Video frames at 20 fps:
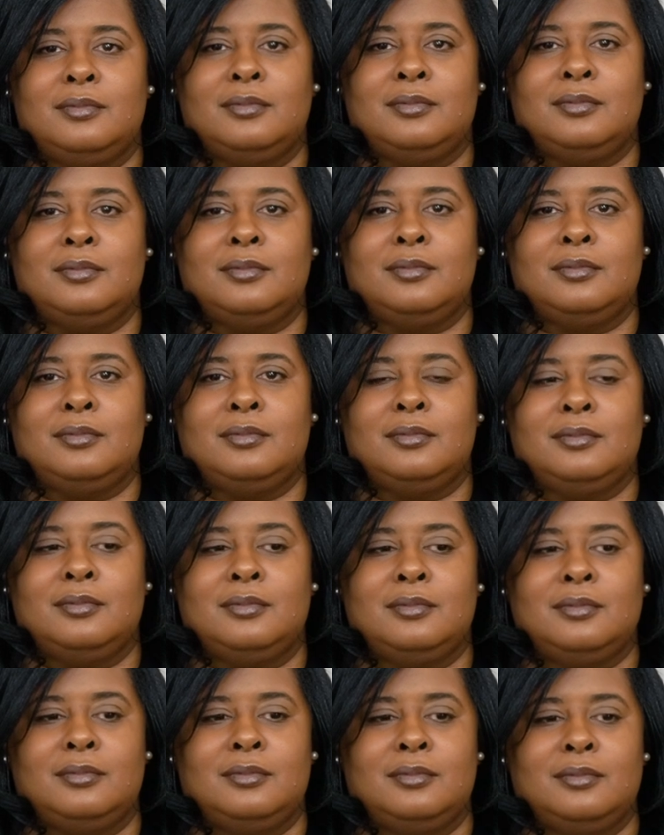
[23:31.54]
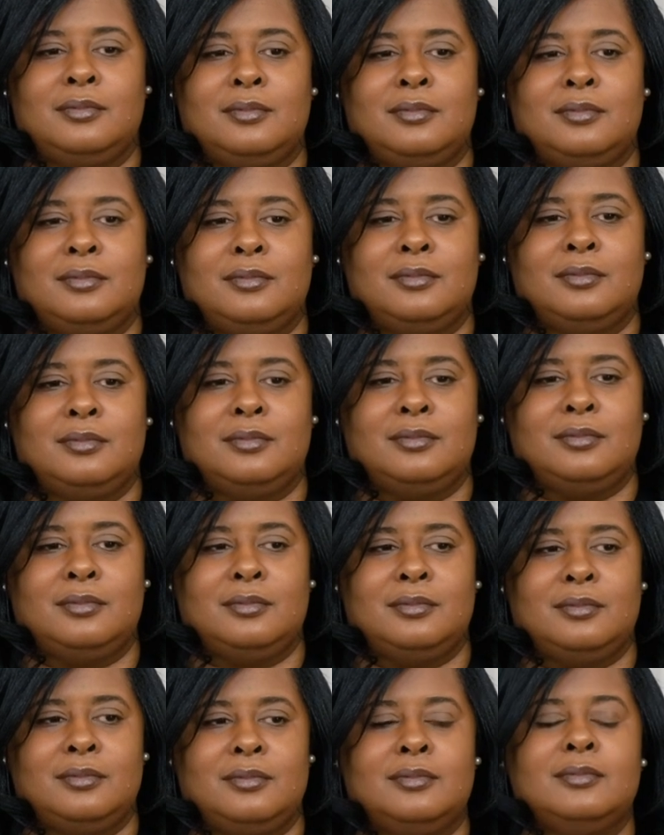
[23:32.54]

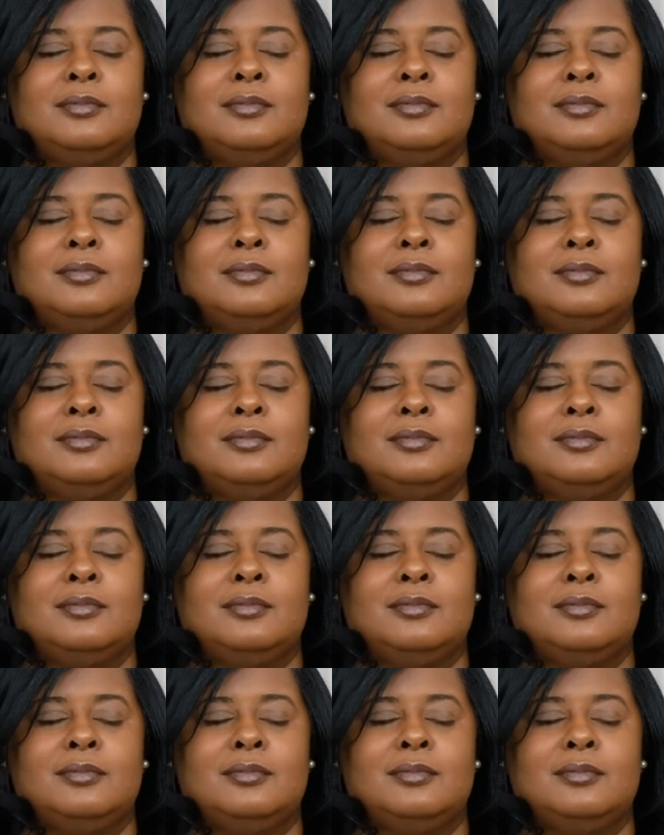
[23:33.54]
(silent)